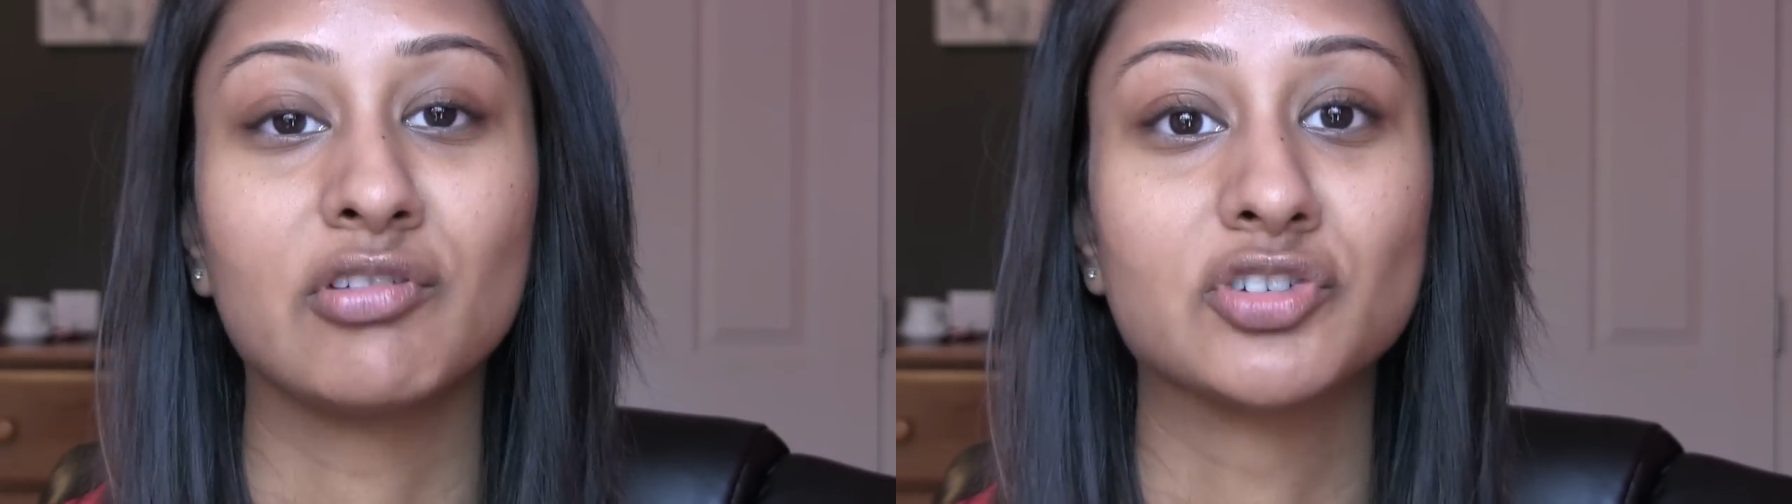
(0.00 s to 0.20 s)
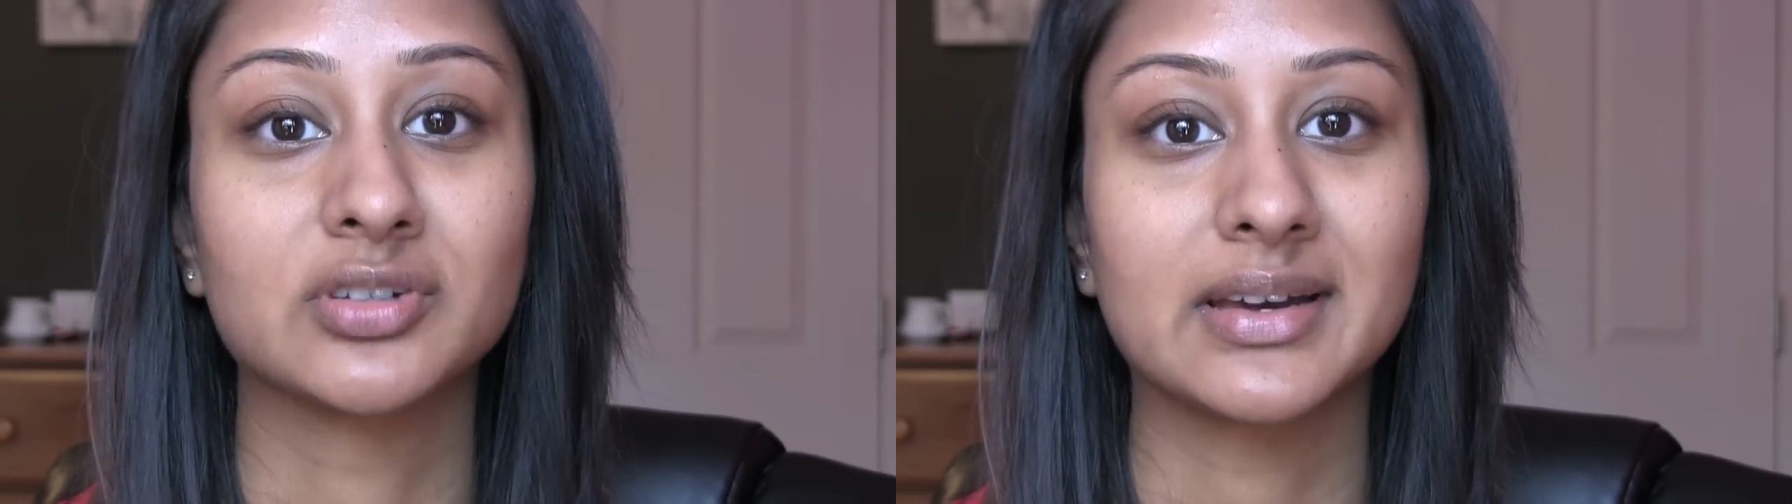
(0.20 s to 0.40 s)

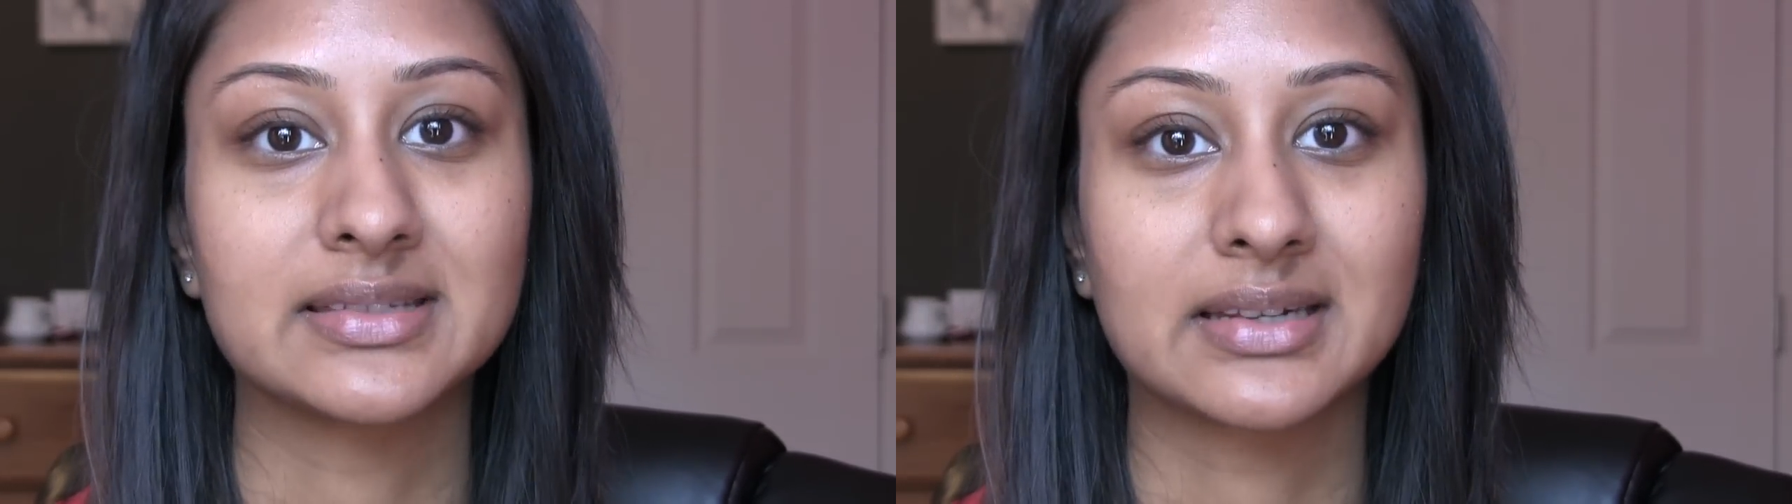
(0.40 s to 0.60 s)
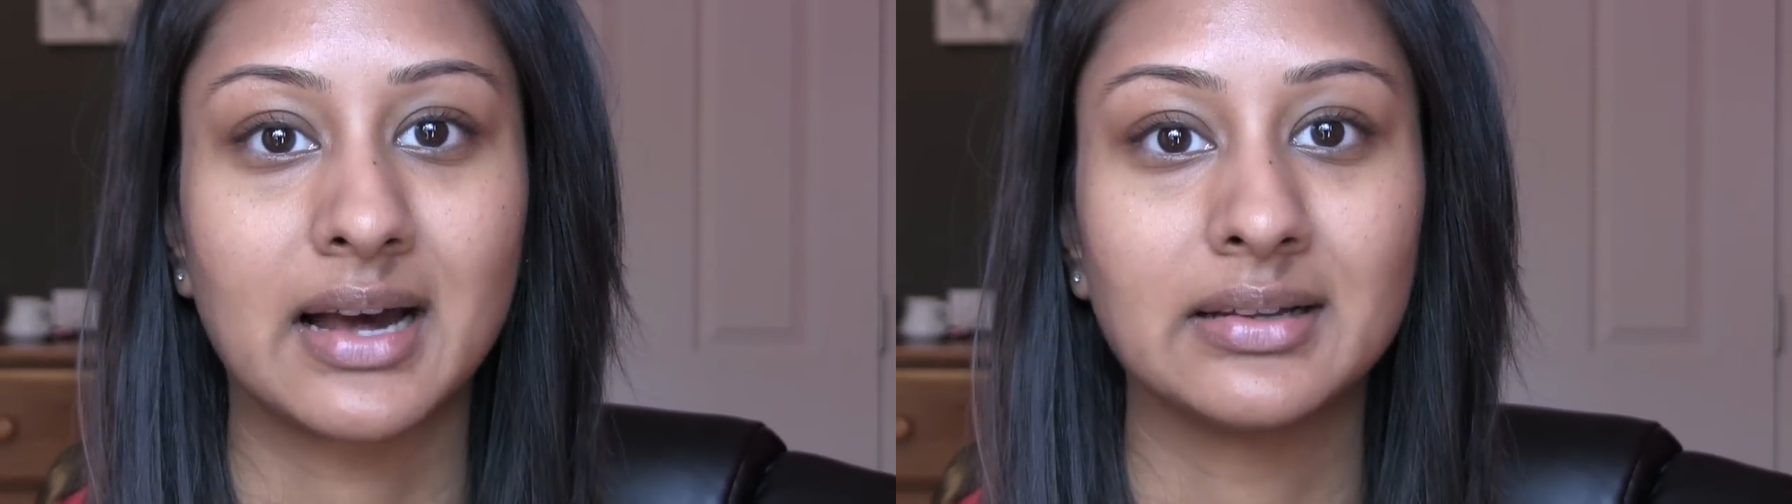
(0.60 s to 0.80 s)
neutralize
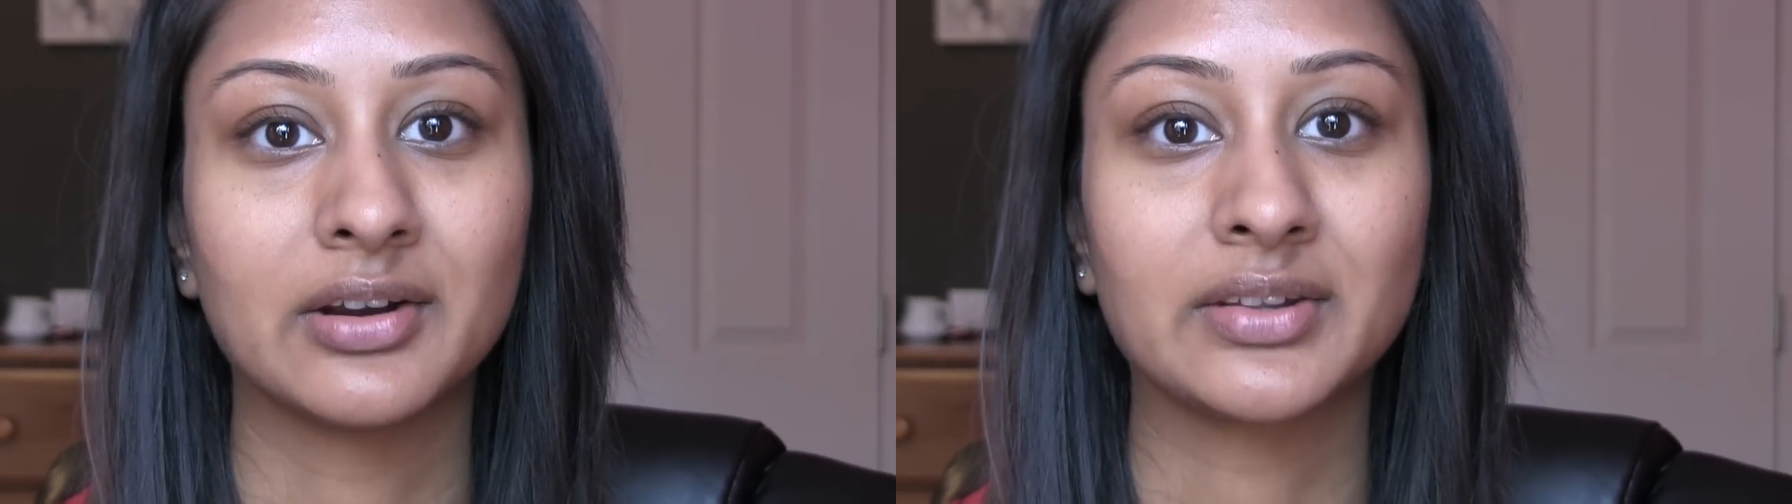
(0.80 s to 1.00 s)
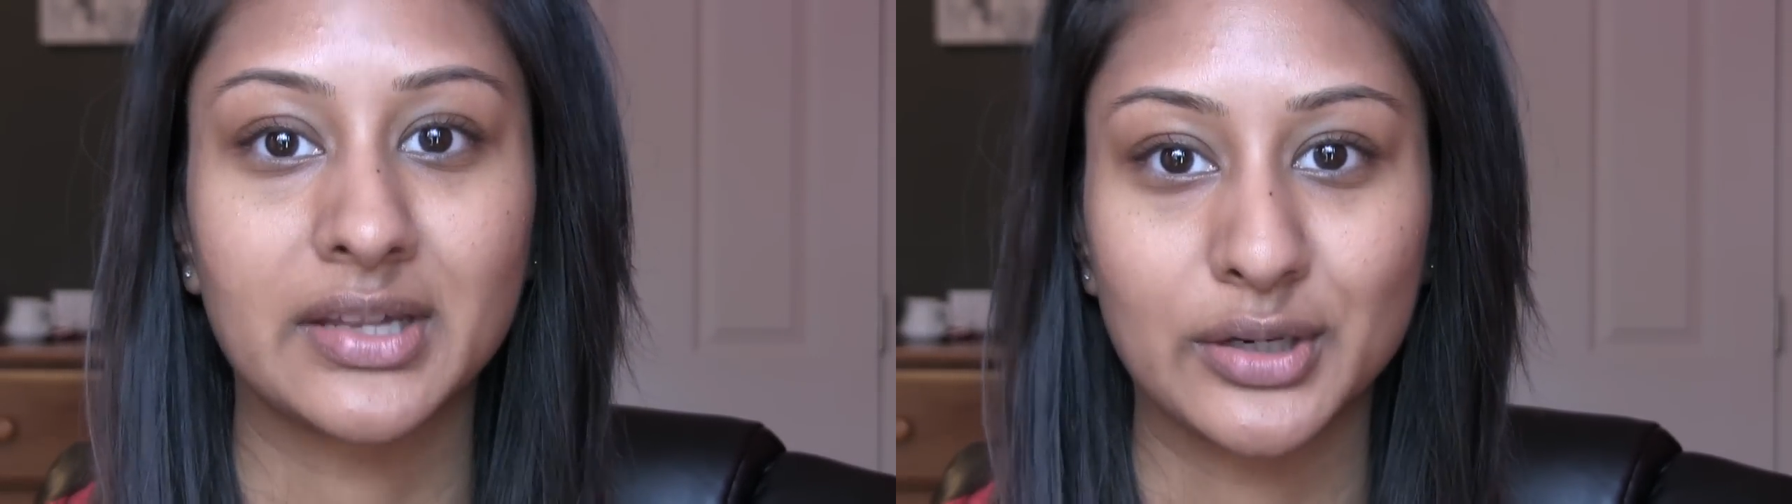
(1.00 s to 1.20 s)
the
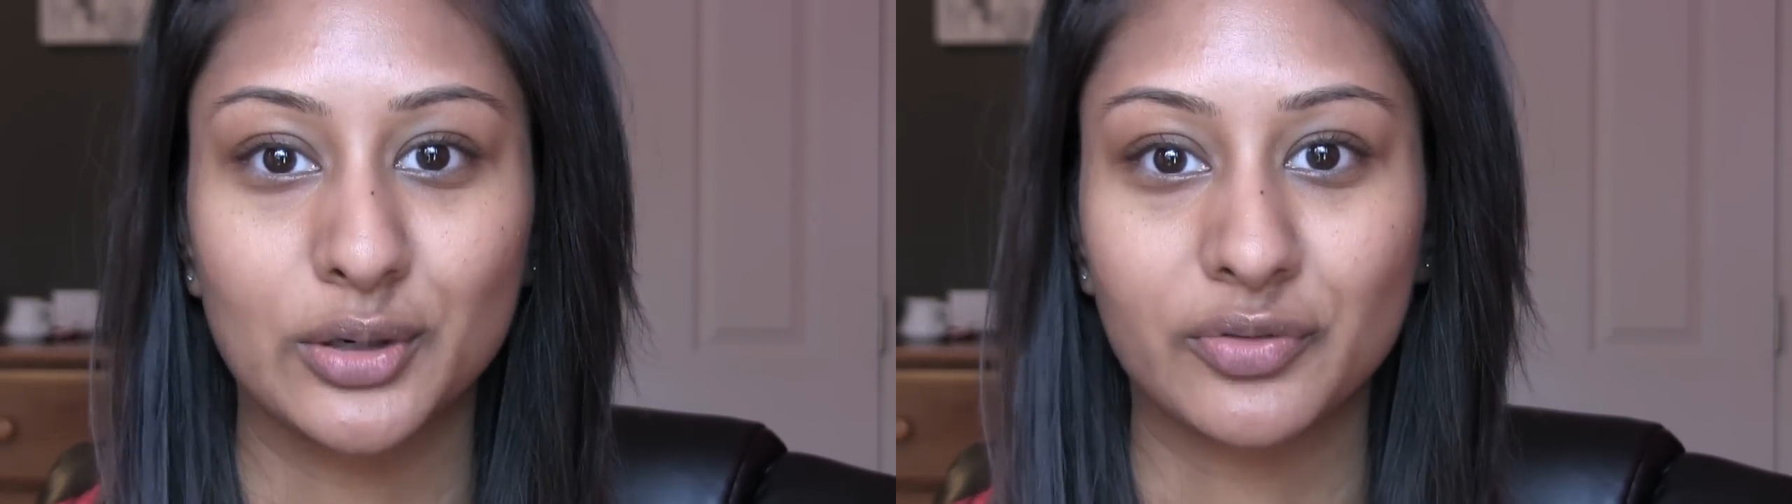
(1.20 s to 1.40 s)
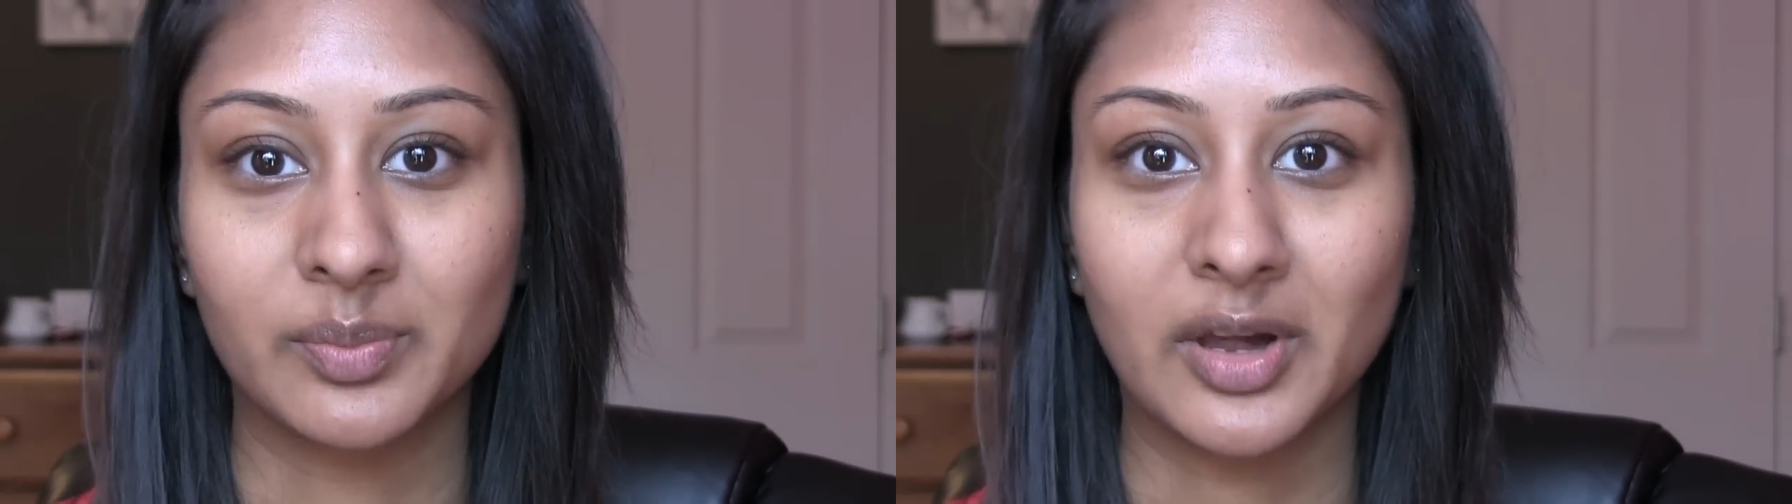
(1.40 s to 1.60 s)
color and then
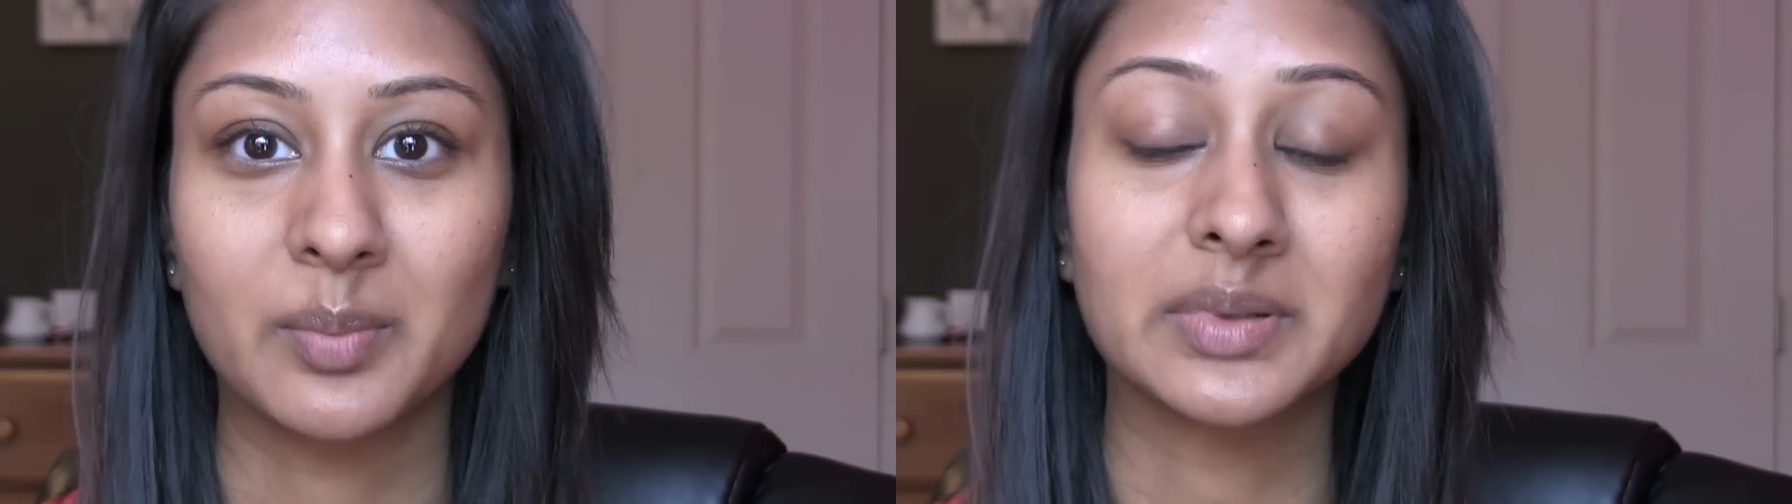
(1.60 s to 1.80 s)
go from there.